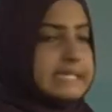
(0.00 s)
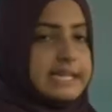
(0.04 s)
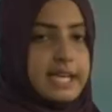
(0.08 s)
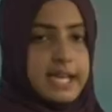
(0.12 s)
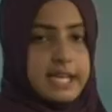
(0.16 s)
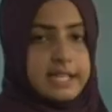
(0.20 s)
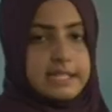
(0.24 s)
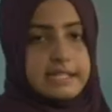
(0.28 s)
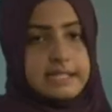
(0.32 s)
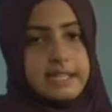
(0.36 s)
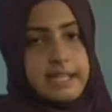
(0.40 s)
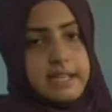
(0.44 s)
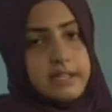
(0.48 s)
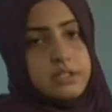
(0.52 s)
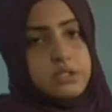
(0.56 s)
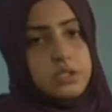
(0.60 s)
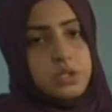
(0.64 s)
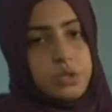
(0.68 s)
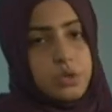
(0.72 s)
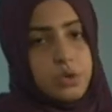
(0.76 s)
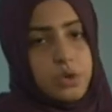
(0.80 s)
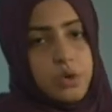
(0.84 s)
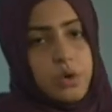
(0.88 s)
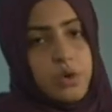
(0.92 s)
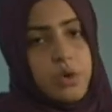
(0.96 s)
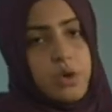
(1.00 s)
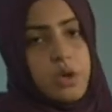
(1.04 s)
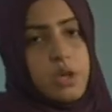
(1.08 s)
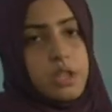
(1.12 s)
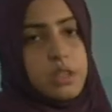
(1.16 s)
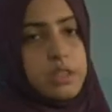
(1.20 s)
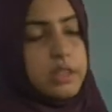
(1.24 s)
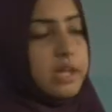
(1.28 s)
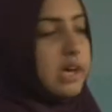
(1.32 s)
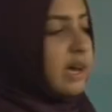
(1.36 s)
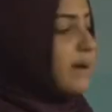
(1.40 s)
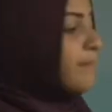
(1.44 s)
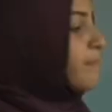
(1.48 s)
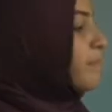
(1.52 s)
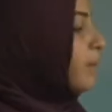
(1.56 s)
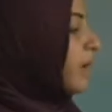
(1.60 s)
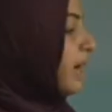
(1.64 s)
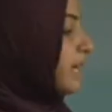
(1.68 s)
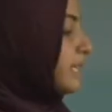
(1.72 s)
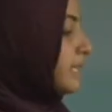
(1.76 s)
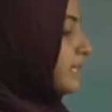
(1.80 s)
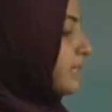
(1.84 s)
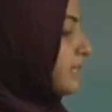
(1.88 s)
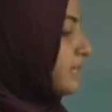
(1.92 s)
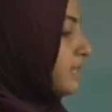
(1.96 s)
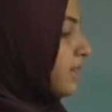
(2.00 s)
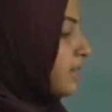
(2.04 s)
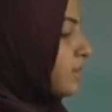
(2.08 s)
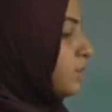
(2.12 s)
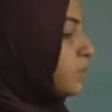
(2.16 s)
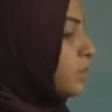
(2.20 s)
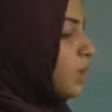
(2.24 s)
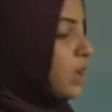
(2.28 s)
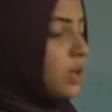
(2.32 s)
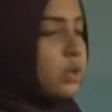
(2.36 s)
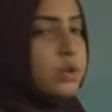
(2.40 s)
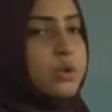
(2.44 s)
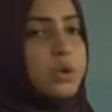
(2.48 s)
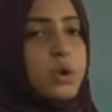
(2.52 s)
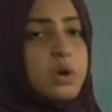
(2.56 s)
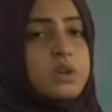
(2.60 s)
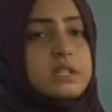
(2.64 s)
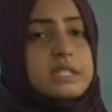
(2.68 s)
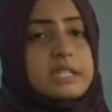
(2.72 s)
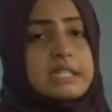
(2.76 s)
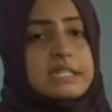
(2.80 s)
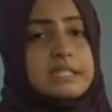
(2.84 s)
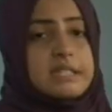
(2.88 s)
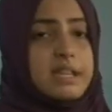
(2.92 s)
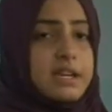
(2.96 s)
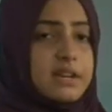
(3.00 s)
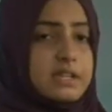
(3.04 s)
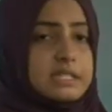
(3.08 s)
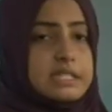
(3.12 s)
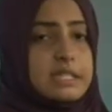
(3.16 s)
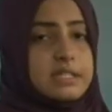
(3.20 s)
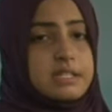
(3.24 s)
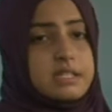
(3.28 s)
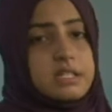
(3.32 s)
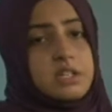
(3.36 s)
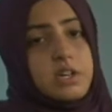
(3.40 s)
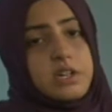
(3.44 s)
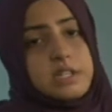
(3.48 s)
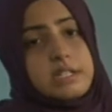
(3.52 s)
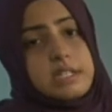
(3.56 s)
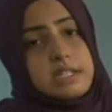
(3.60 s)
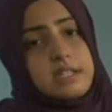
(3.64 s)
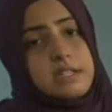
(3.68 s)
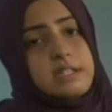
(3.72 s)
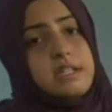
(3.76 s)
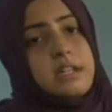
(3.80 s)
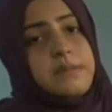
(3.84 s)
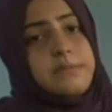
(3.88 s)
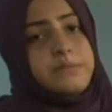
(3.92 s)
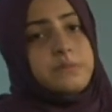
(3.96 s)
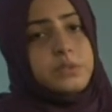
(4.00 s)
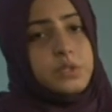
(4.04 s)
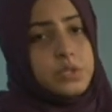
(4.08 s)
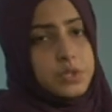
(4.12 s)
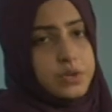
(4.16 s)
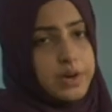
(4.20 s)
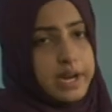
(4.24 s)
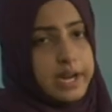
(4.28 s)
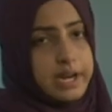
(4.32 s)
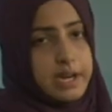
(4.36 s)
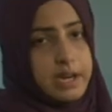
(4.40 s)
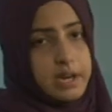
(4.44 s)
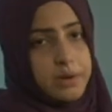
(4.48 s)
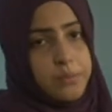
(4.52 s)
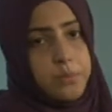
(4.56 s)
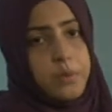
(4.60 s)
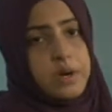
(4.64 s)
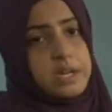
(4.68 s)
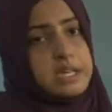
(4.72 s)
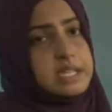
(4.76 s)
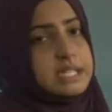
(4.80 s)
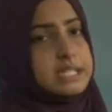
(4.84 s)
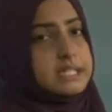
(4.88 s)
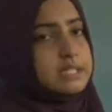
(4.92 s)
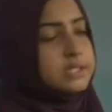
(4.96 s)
tense into the present tense. So you notice there is a certain trend. What is